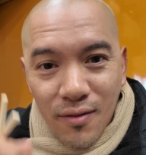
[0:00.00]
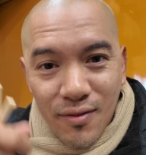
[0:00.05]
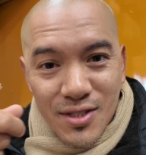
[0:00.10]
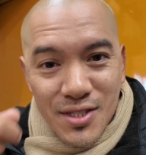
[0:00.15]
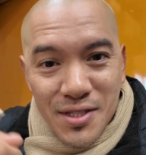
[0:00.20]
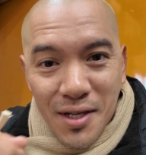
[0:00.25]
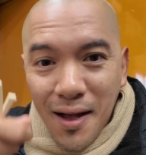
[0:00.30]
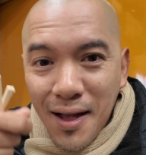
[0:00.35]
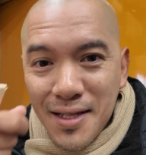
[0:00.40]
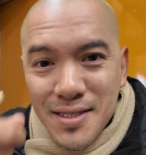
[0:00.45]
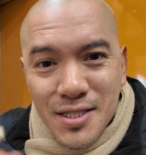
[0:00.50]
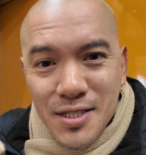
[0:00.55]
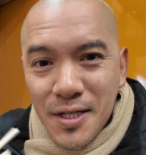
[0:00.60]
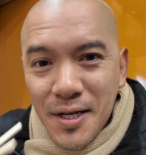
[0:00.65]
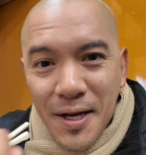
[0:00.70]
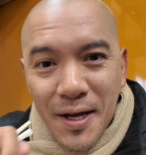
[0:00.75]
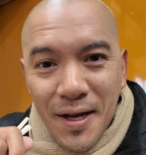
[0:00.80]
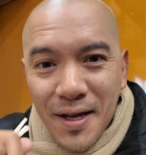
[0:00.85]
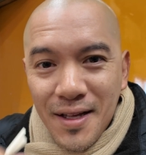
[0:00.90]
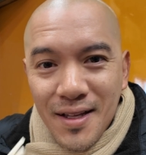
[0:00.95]
of a sauce.
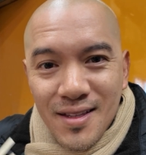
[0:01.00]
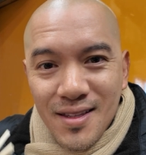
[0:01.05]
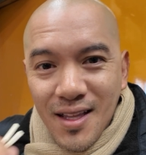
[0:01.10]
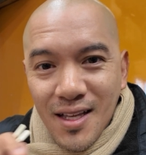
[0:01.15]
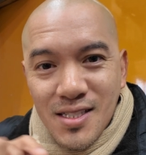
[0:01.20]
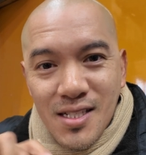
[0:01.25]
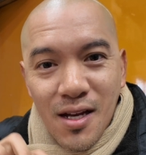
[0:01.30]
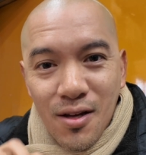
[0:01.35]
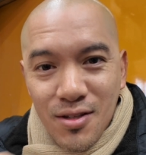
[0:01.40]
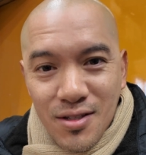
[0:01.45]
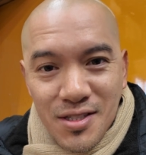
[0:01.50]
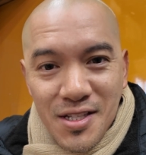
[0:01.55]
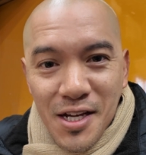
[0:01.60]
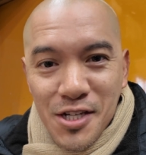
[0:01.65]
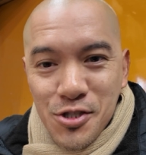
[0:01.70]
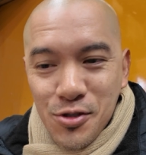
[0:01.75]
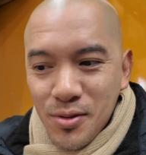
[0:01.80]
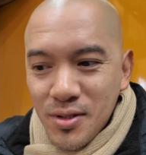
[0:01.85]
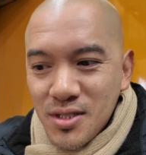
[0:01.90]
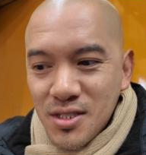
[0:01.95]
That's how the
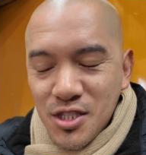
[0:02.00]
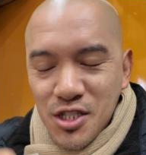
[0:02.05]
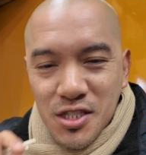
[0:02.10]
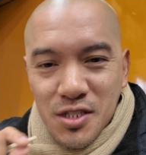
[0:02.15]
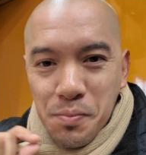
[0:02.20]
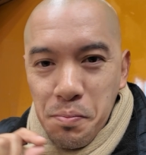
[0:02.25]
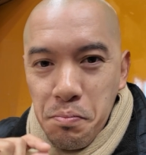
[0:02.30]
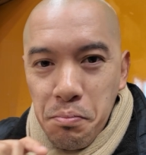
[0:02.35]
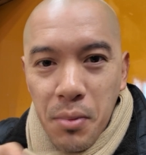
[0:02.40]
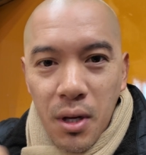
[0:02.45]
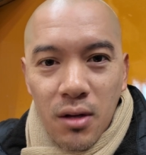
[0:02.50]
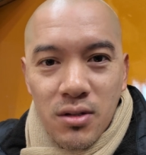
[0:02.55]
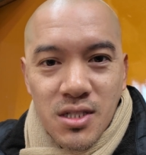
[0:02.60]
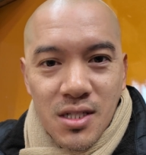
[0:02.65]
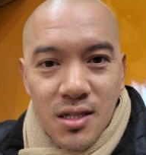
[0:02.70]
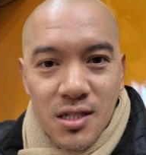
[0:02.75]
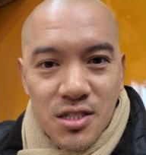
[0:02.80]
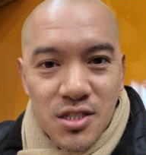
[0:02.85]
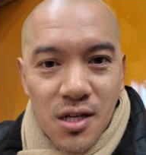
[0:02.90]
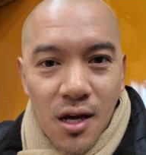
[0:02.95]
texture is. It just melts
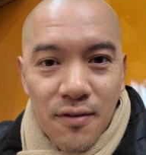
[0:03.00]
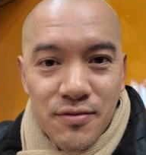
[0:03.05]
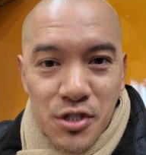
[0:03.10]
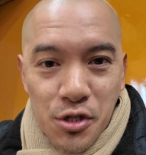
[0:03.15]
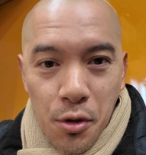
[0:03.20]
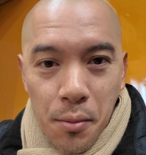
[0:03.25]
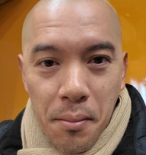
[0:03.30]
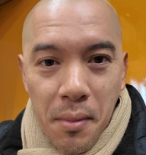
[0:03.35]
and dissolves in your